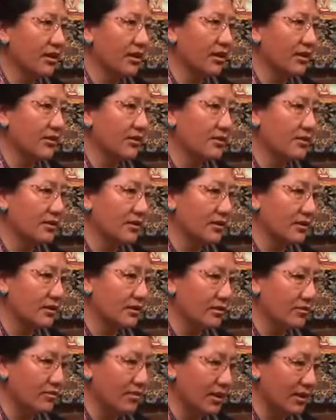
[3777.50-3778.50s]
is
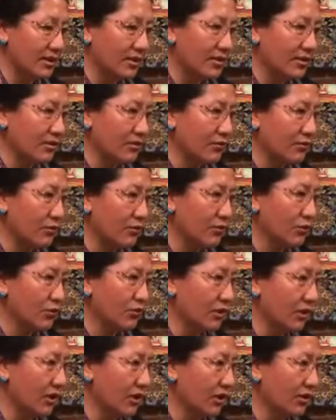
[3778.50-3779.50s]
the medicine for
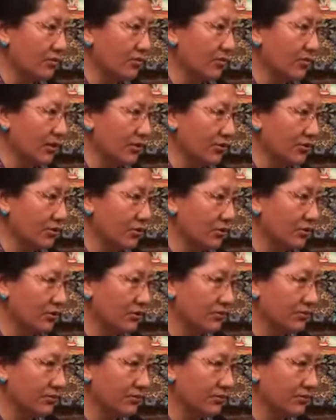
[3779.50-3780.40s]
the heart muscle,